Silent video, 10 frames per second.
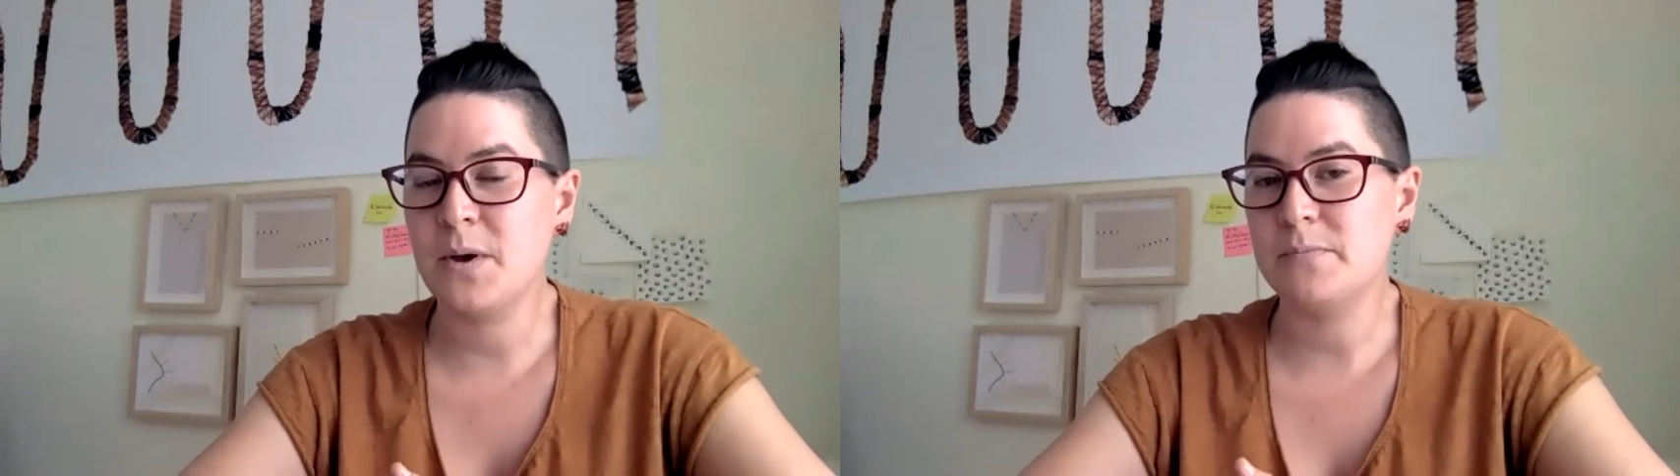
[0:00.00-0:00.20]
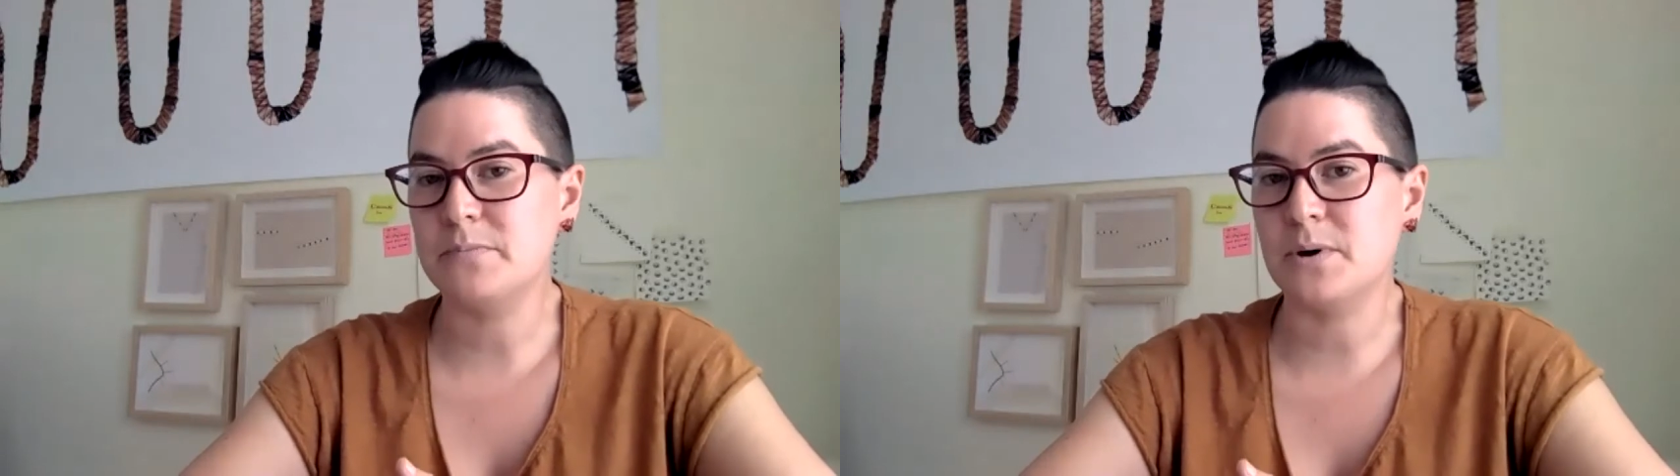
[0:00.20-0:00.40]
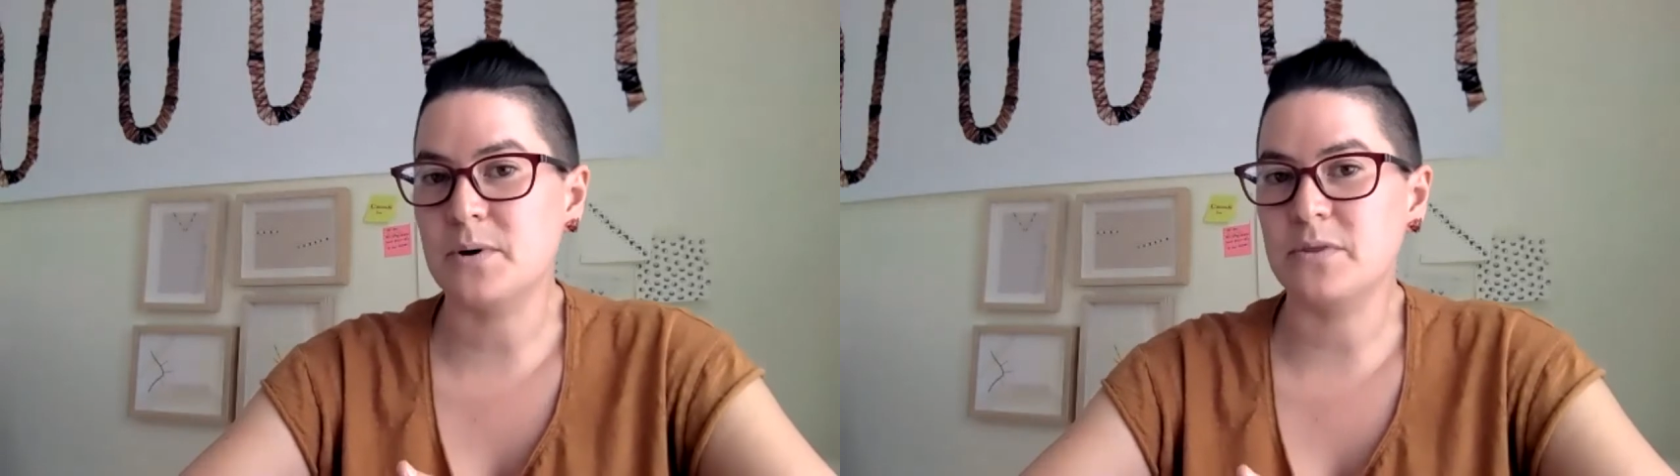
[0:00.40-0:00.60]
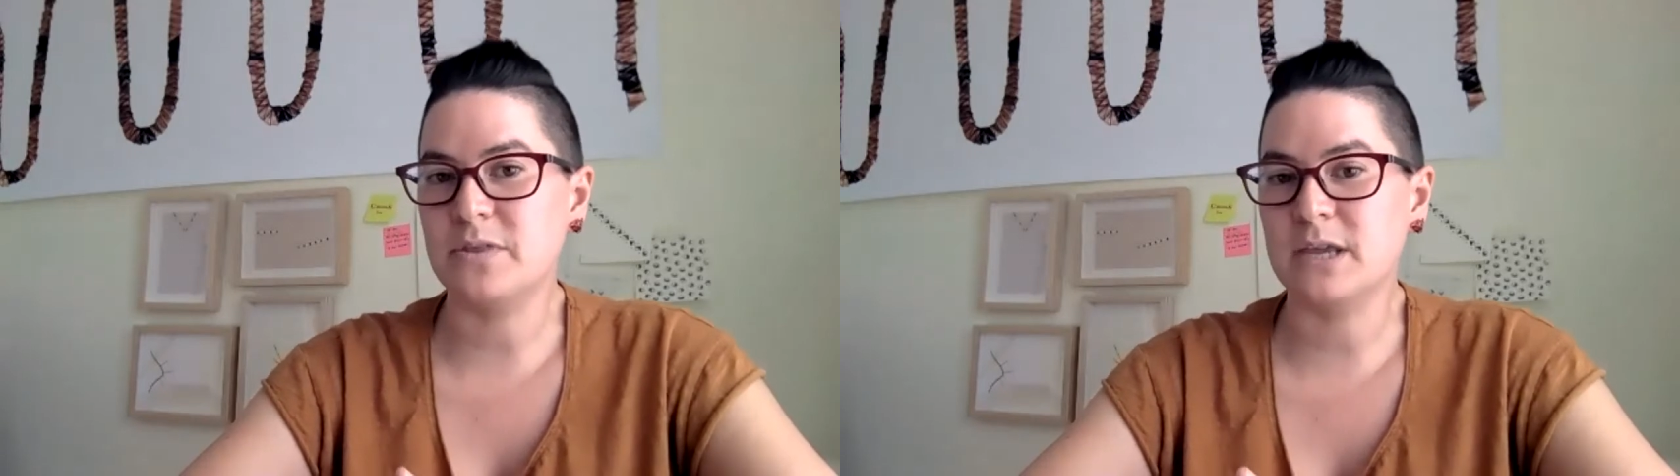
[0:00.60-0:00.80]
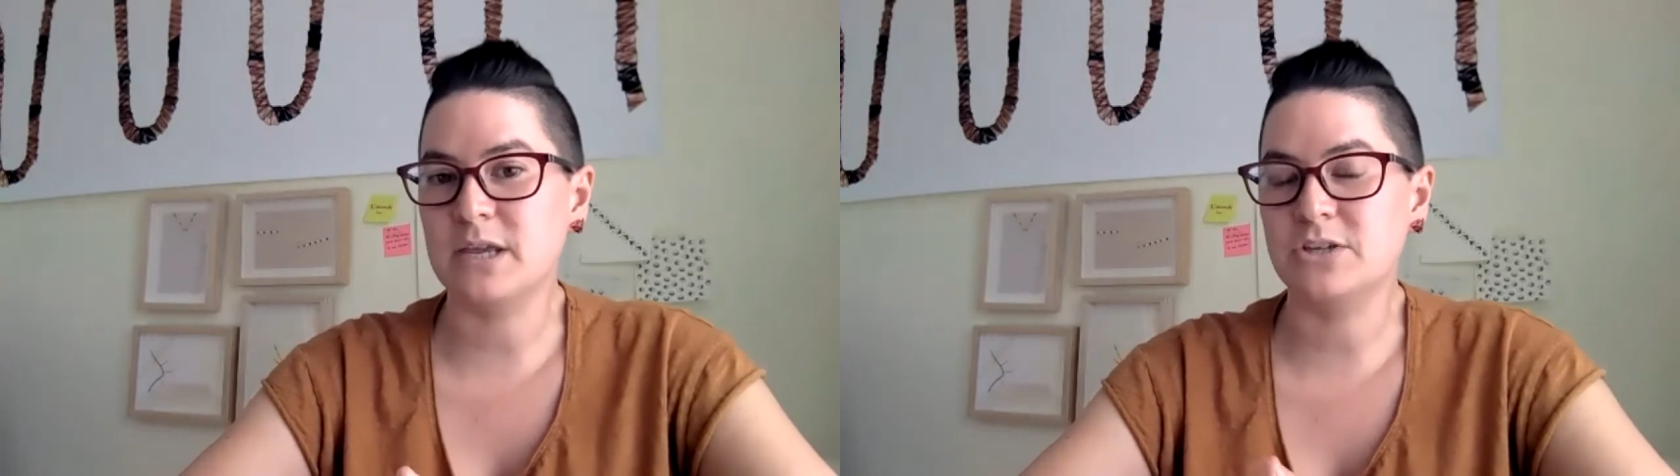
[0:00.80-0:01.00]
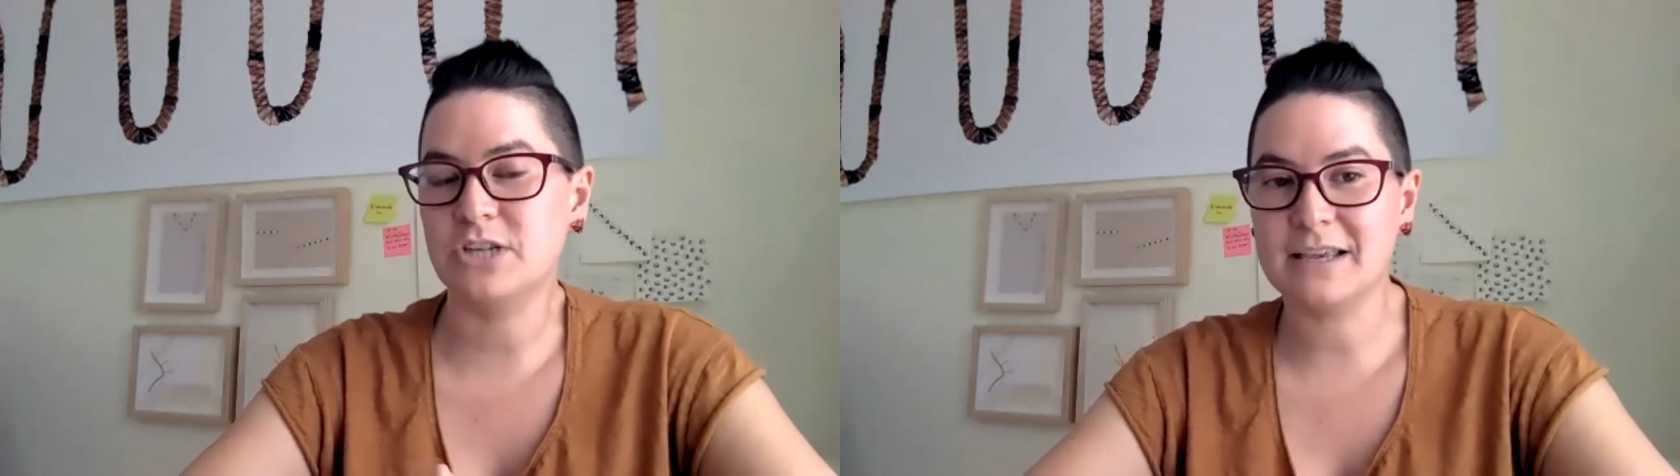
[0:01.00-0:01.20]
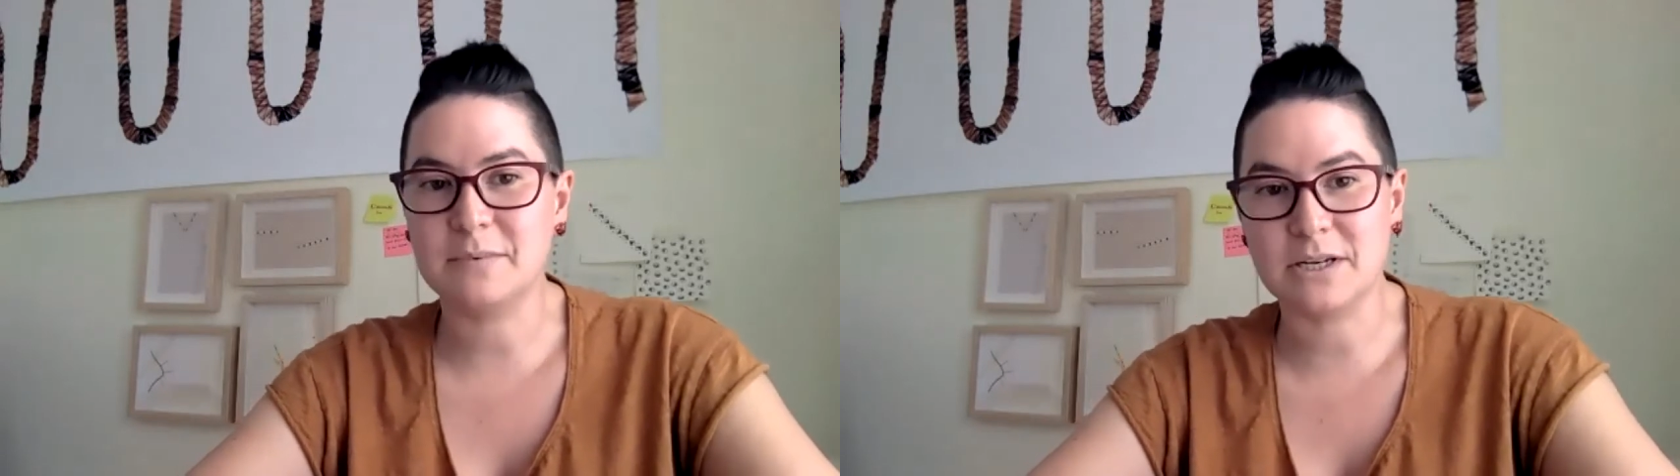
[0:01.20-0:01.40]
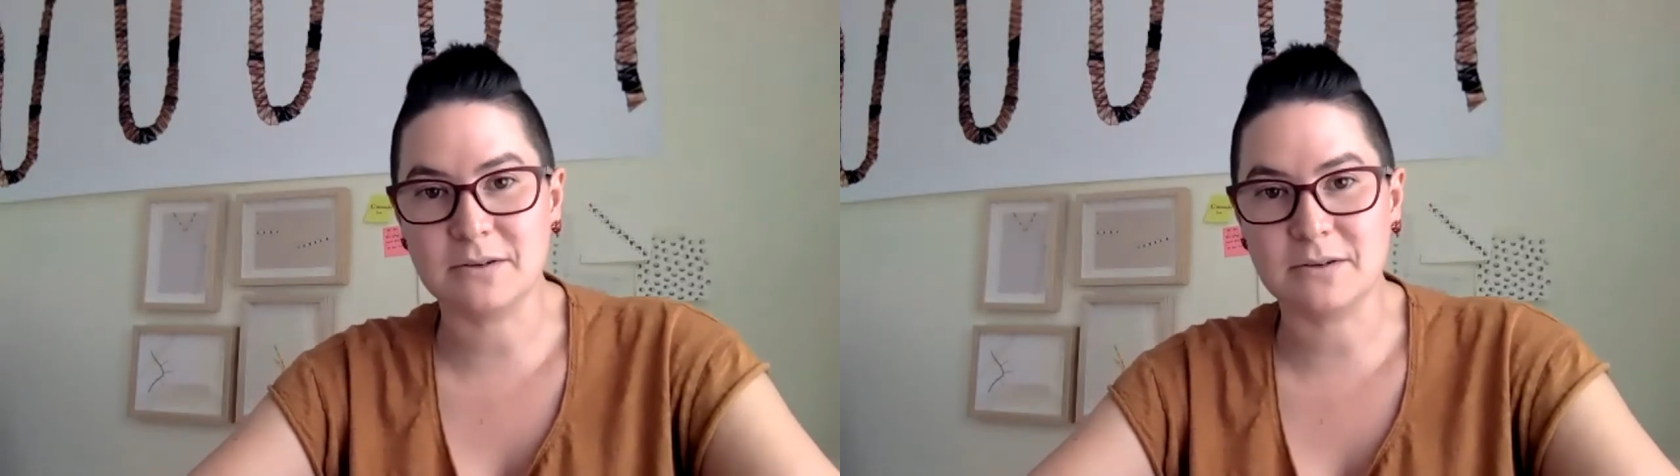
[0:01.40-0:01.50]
both the Jackman